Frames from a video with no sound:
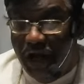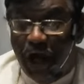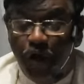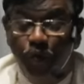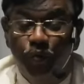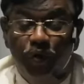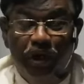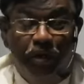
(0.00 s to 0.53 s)

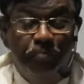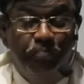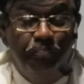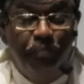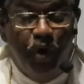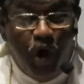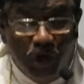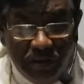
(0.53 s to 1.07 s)
How
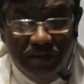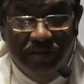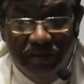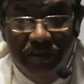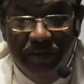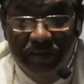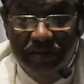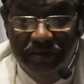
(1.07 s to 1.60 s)
important
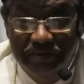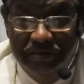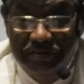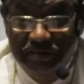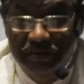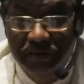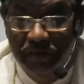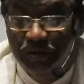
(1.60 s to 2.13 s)
it is
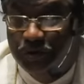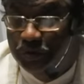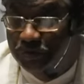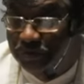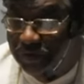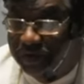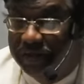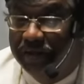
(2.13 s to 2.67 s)
to
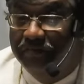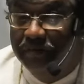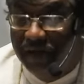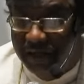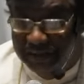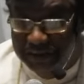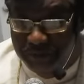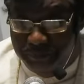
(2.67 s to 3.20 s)
forgive other